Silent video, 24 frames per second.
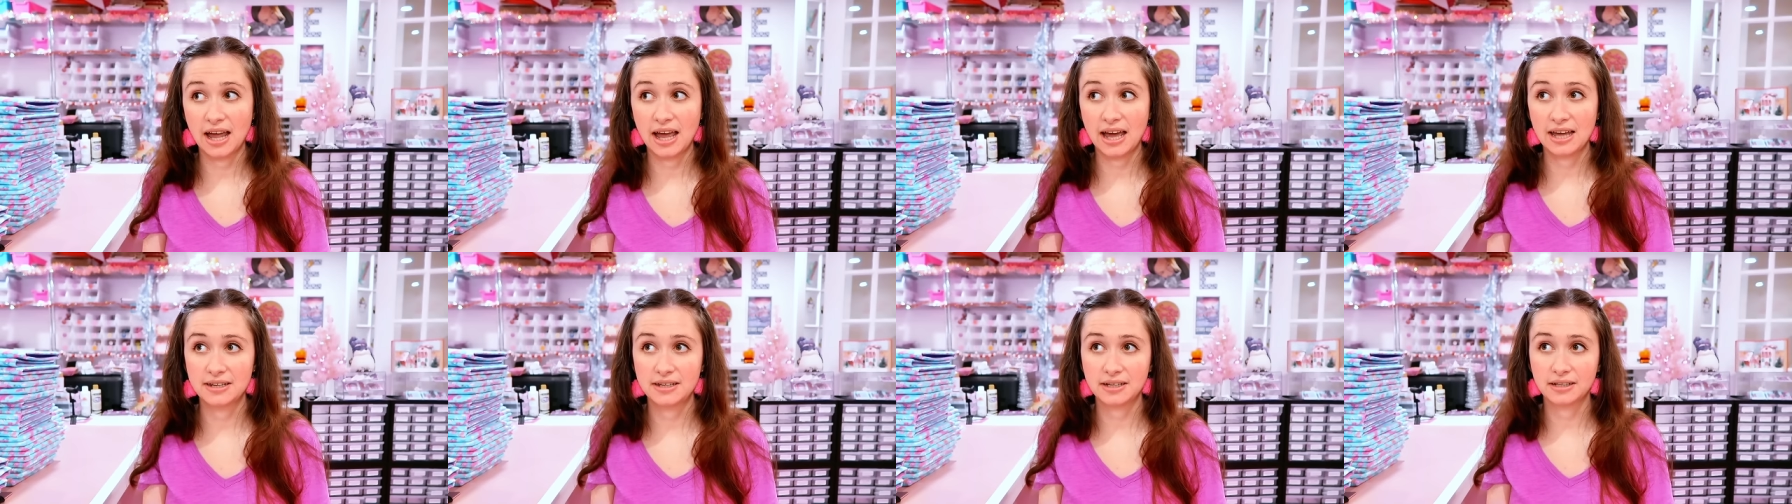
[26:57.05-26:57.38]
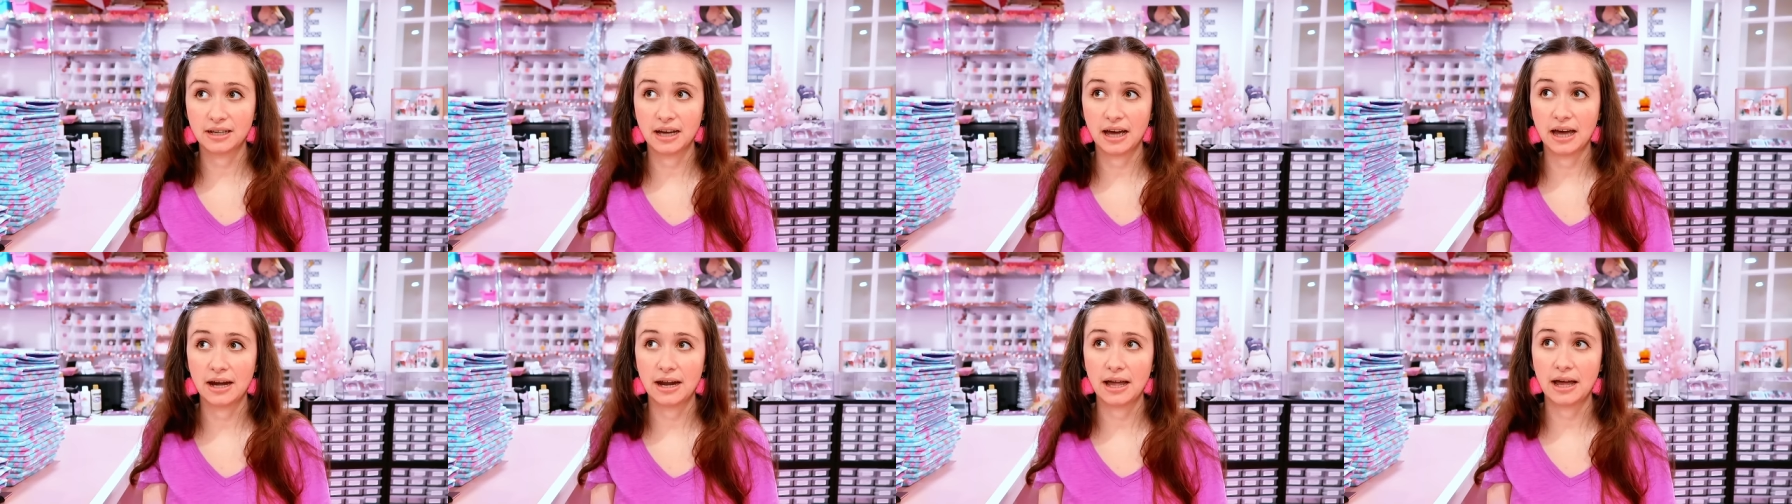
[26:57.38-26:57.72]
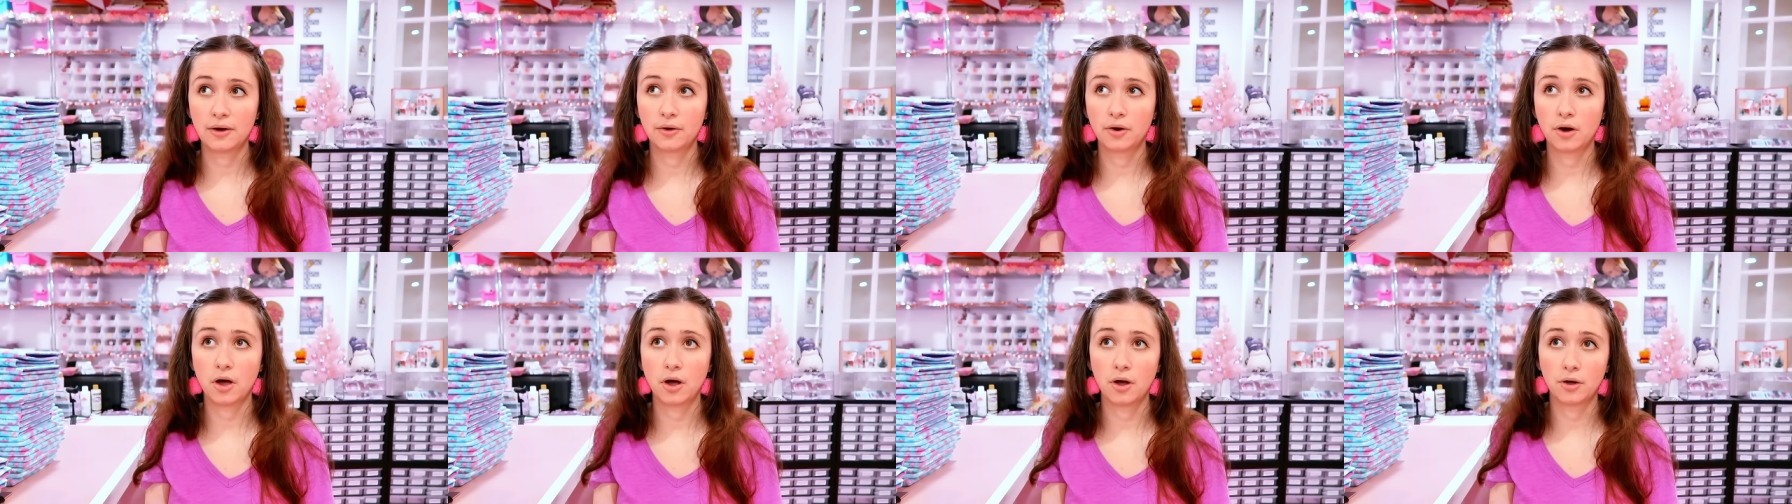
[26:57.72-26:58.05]
I had to cut
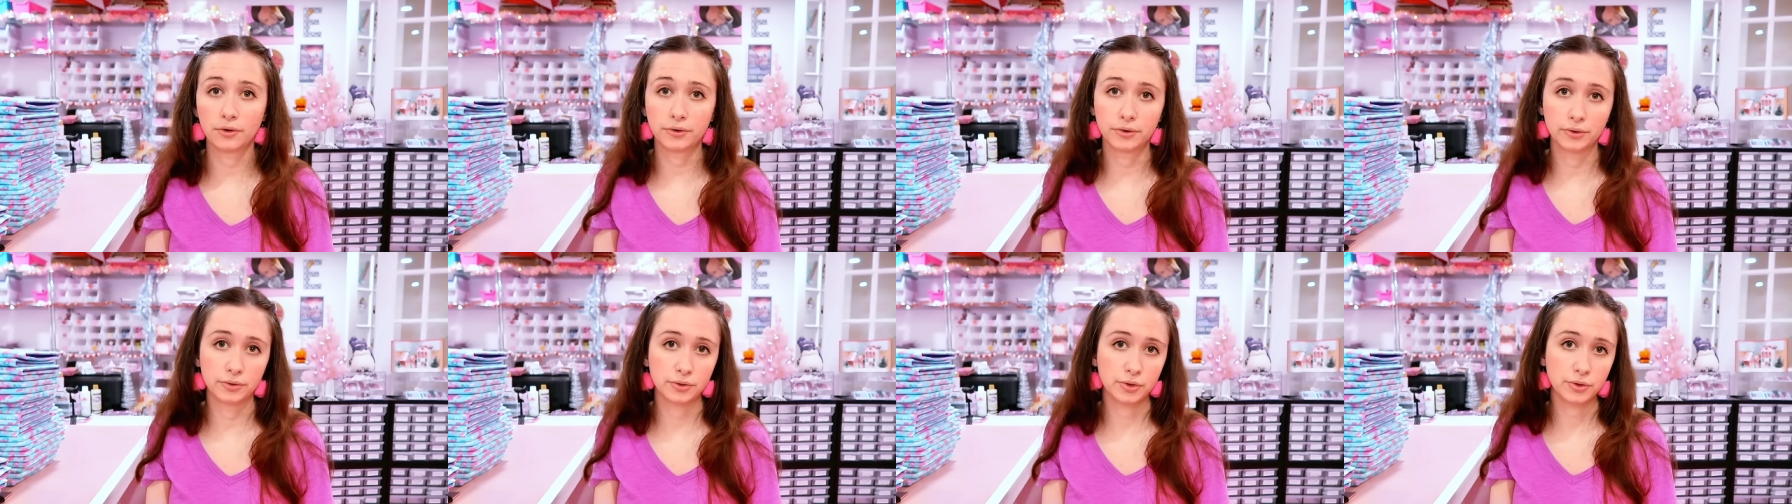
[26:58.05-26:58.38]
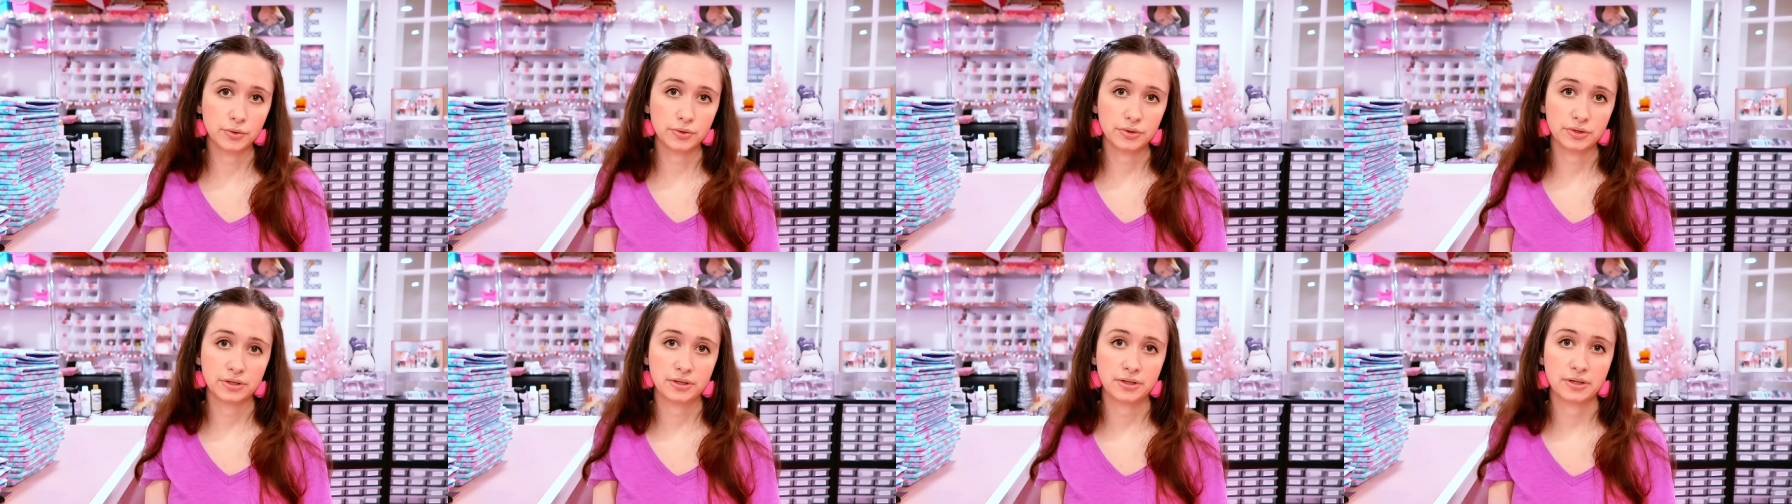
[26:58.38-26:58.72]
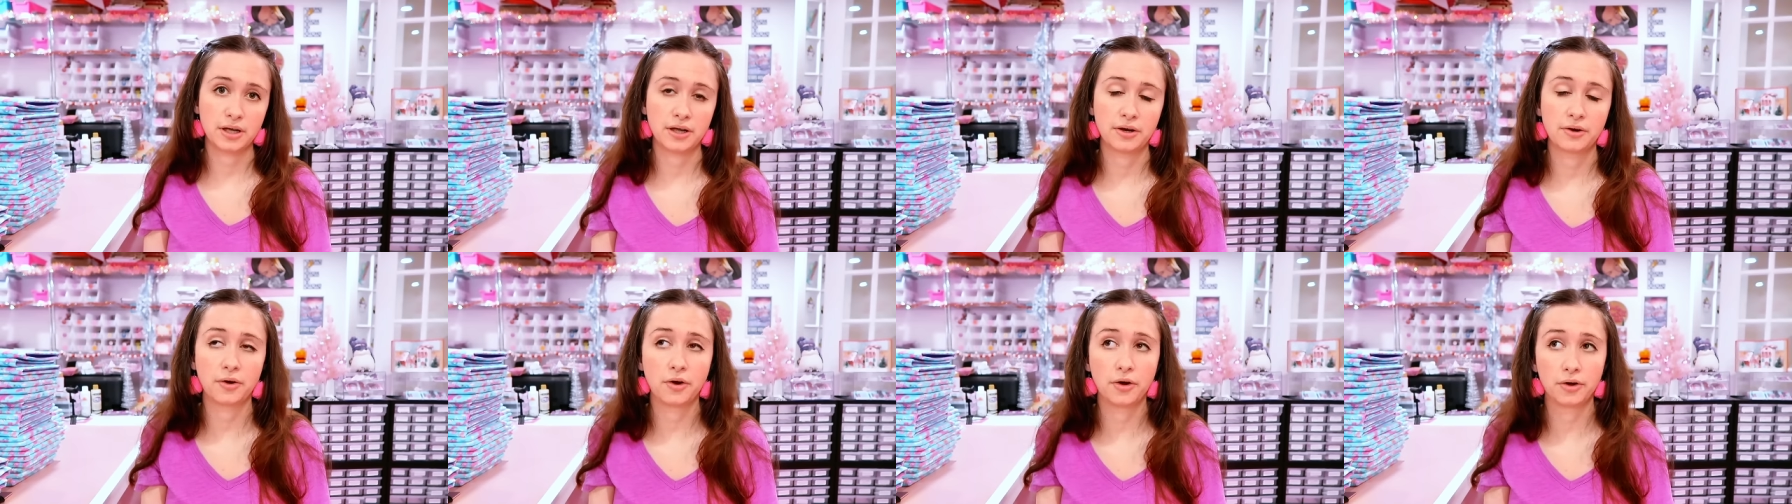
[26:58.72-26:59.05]
out all
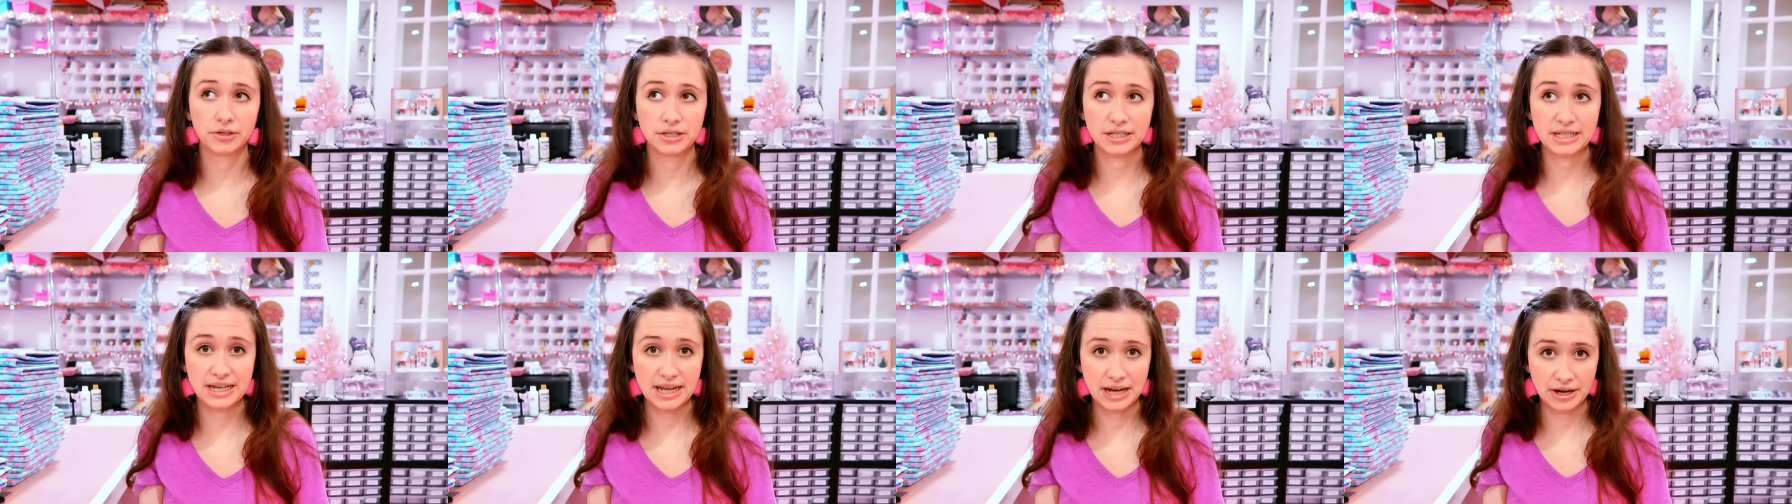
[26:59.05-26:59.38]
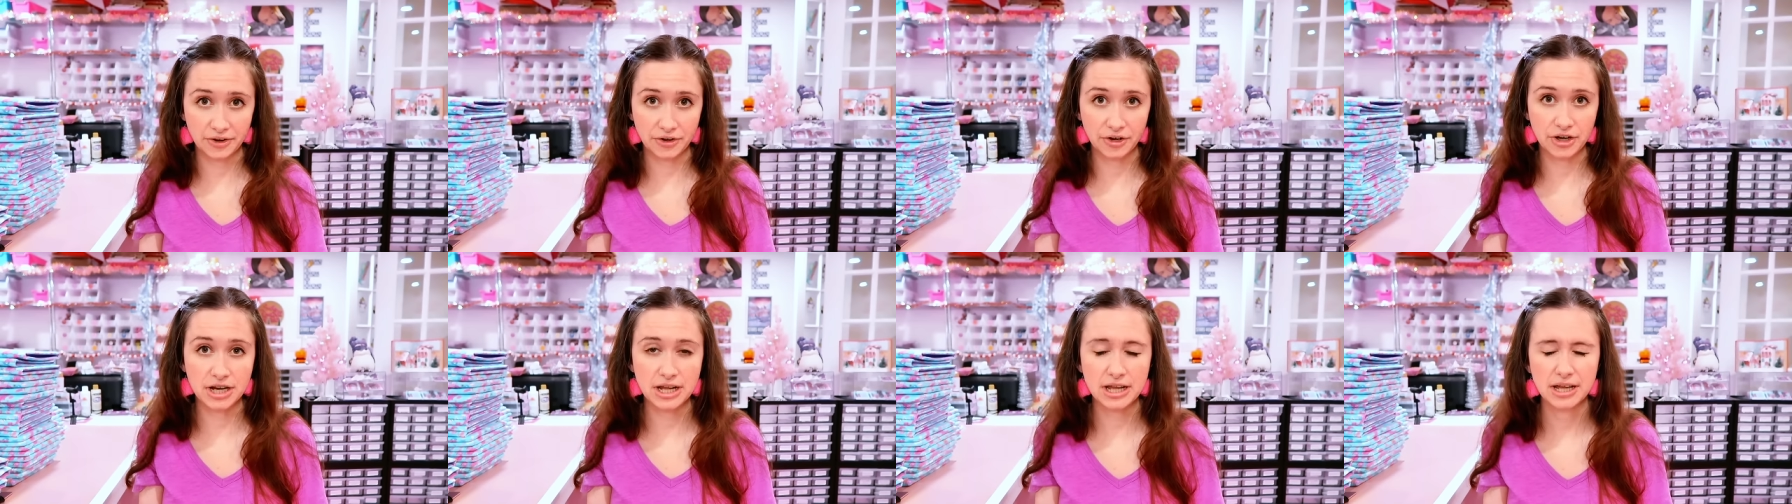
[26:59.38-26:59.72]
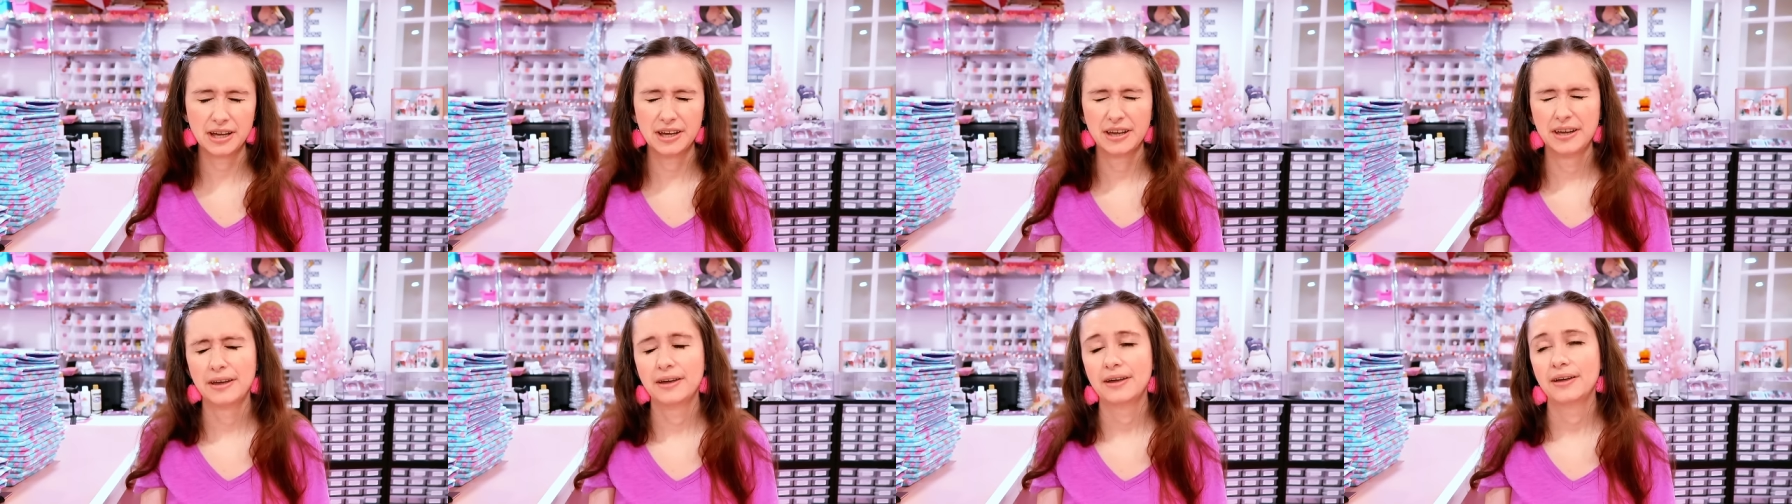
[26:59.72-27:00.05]
gluten and all
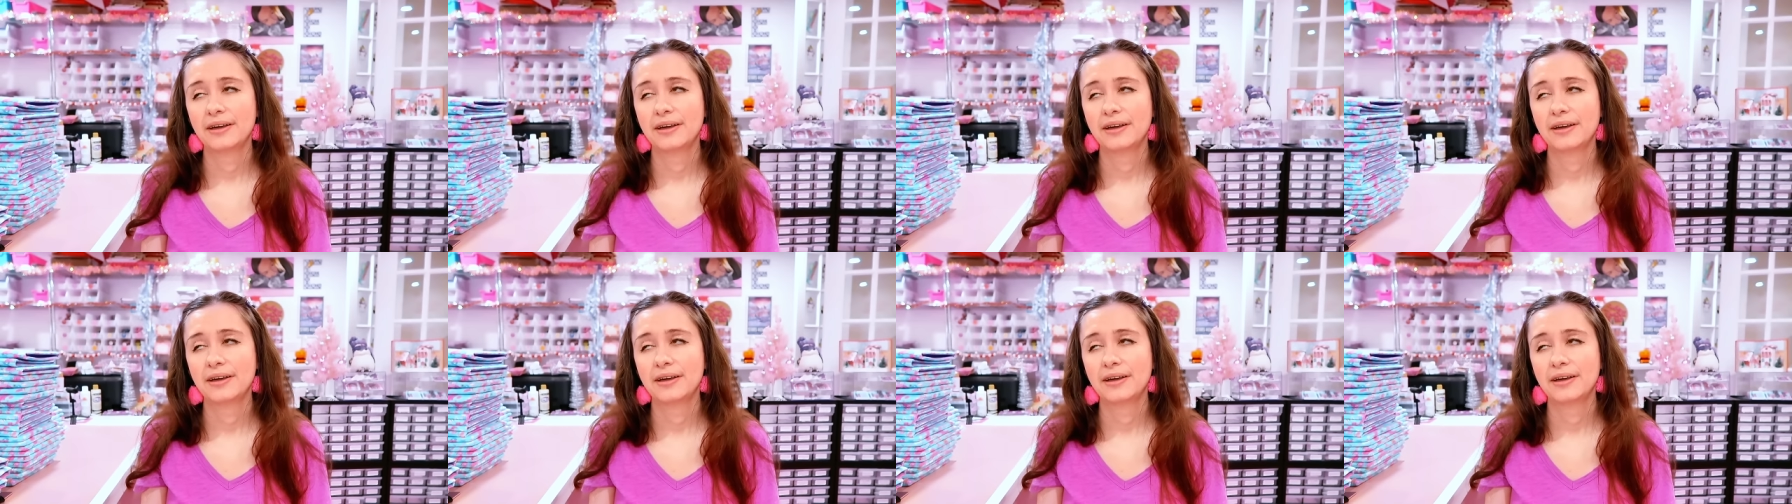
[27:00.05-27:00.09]
dairy.